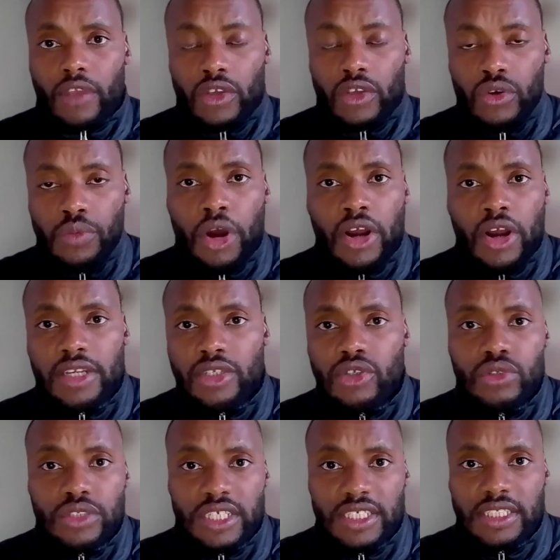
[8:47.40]
you bought a
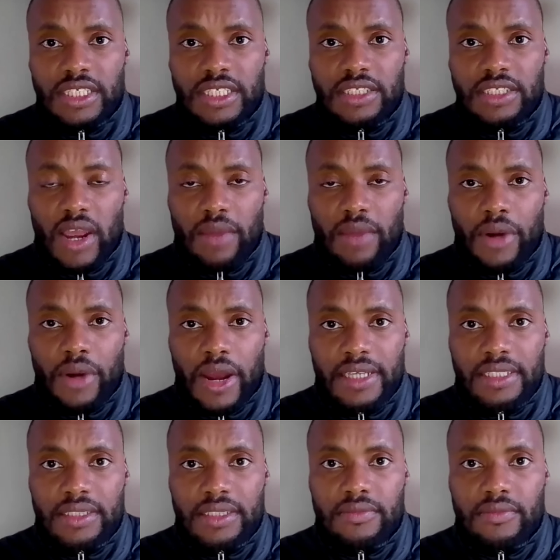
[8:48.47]
260 strike
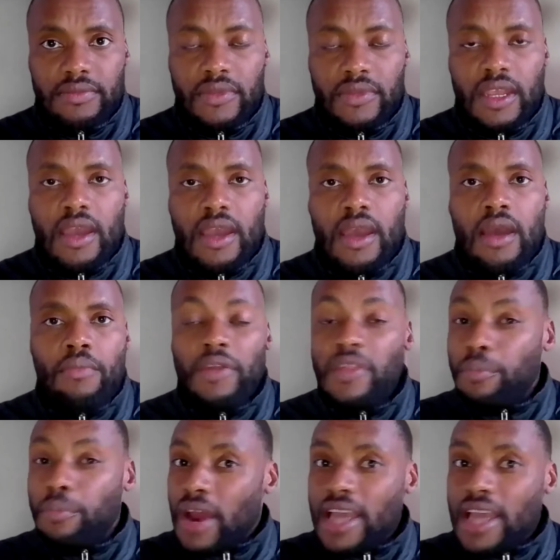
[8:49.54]
price, but
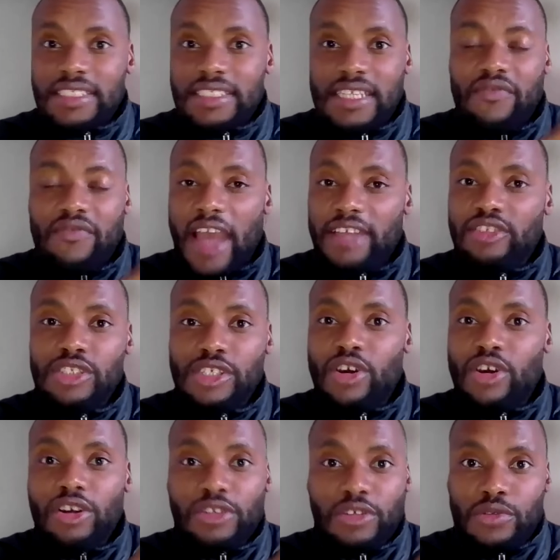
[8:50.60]
the price never actually
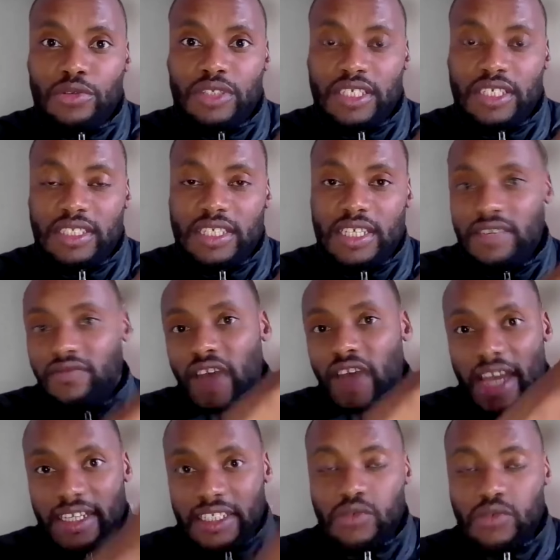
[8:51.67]
got to 260. In
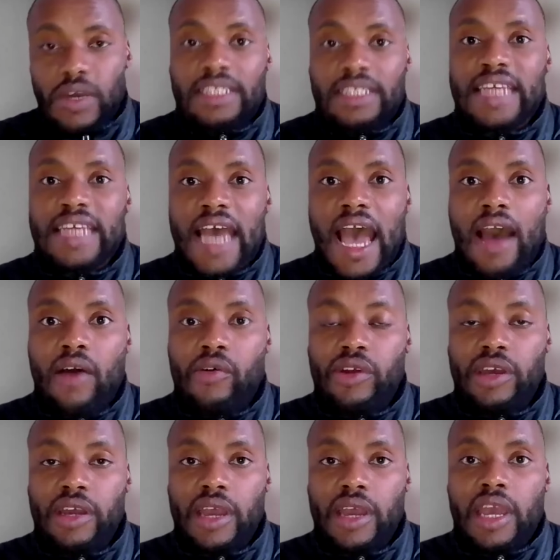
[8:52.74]
fact, it went down.
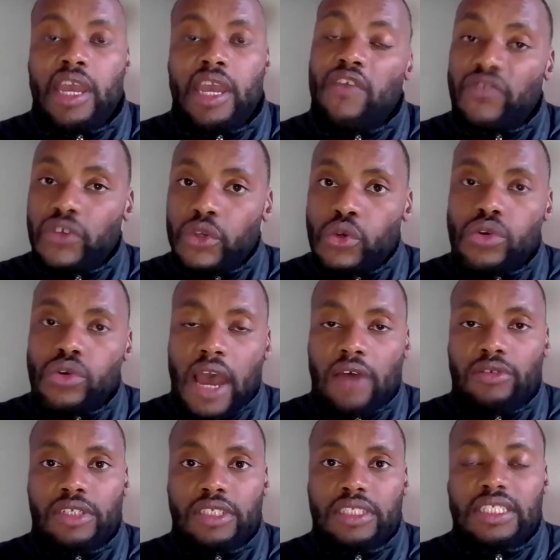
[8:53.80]
If you now
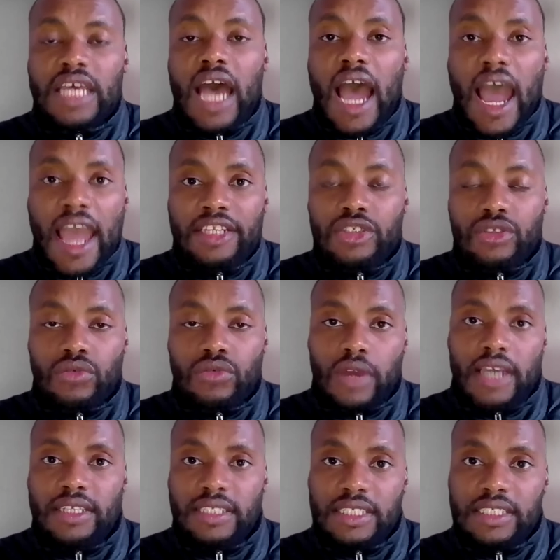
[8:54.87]
decide to
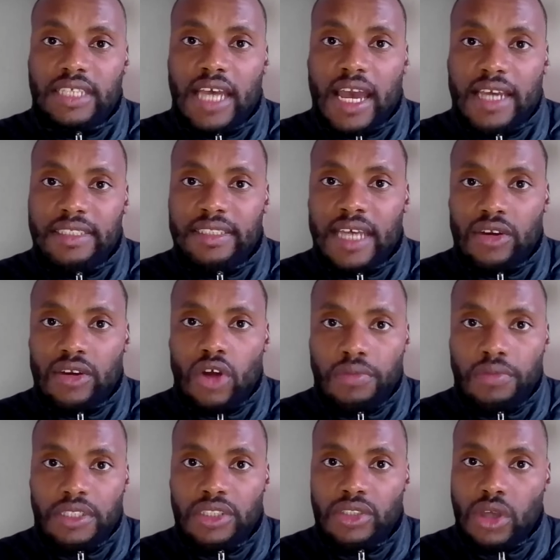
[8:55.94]
exercise that
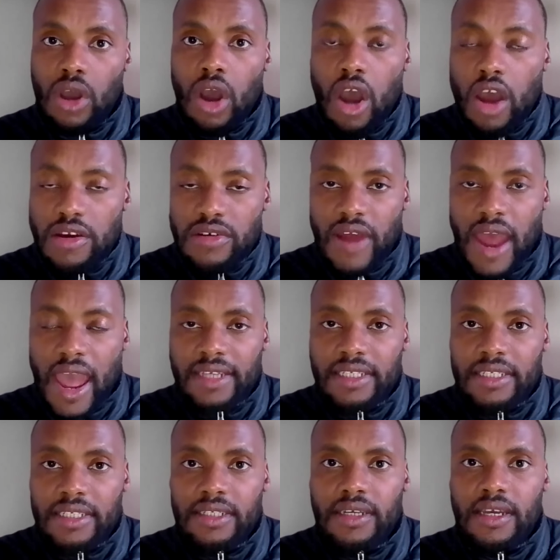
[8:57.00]
options
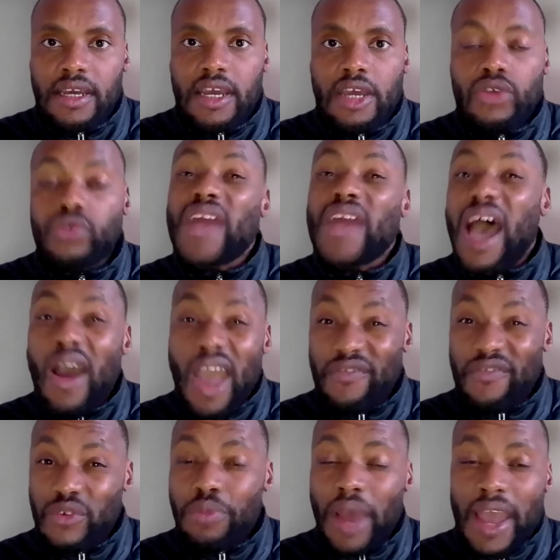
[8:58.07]
contract, you now
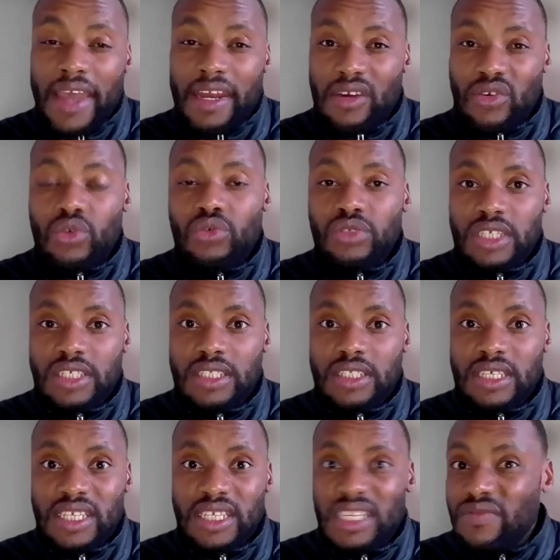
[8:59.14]
have to buy it at
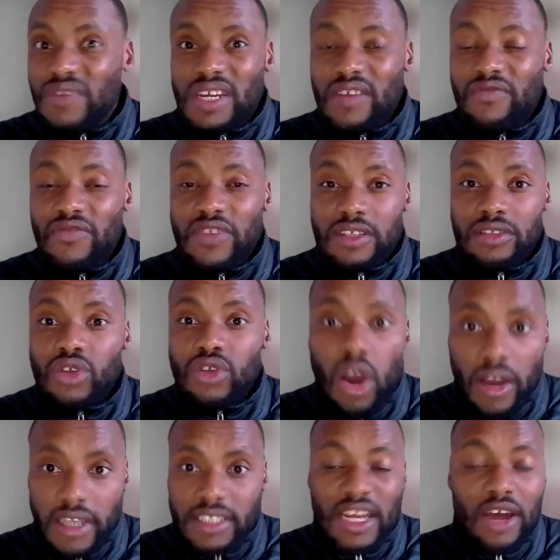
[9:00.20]
260, even if the
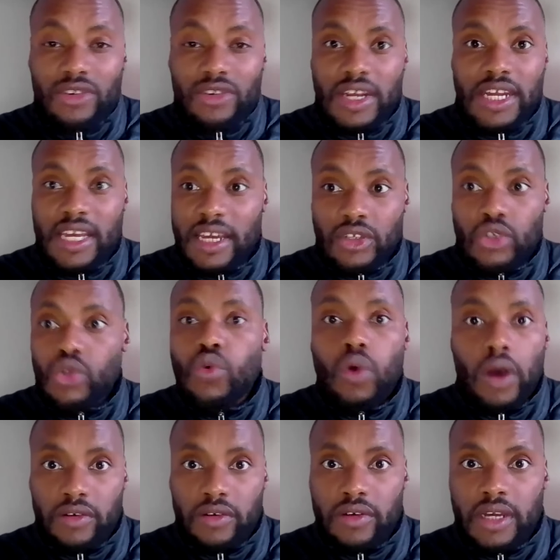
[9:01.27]
stock is now trading at
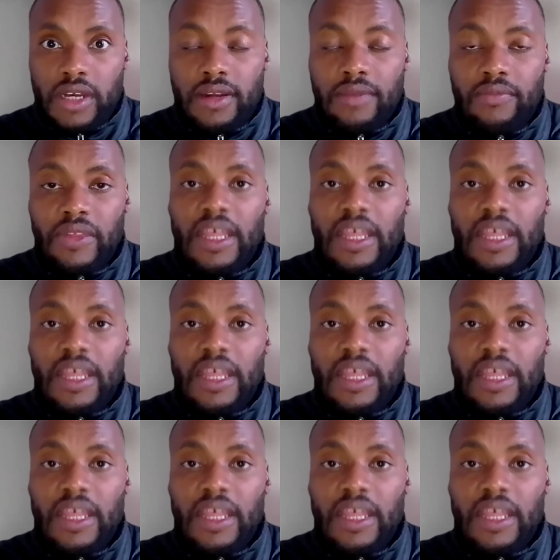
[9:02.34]
200.